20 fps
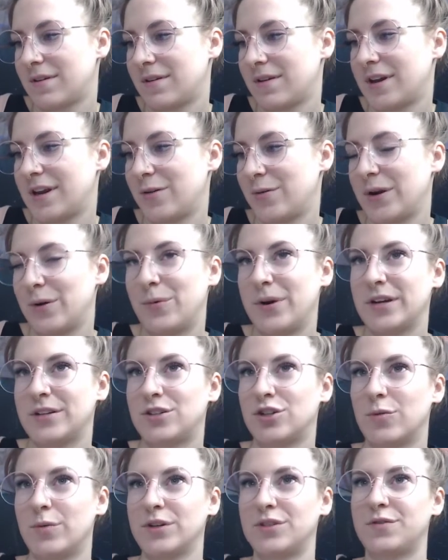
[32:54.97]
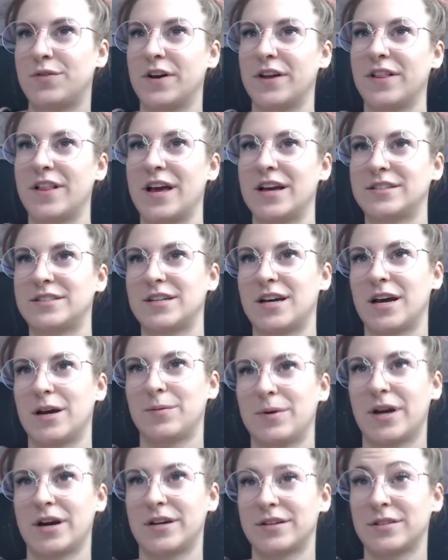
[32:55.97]
Anyway, we had so much fun last time,
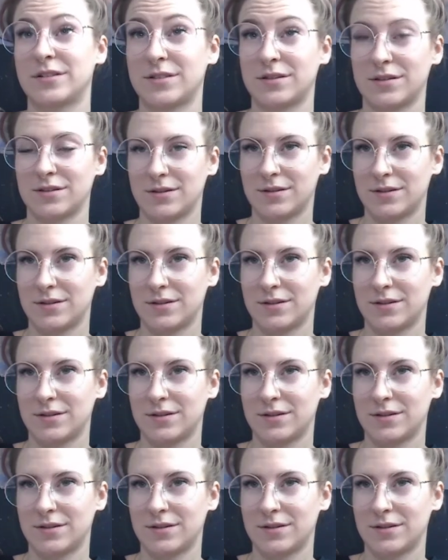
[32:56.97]
guys.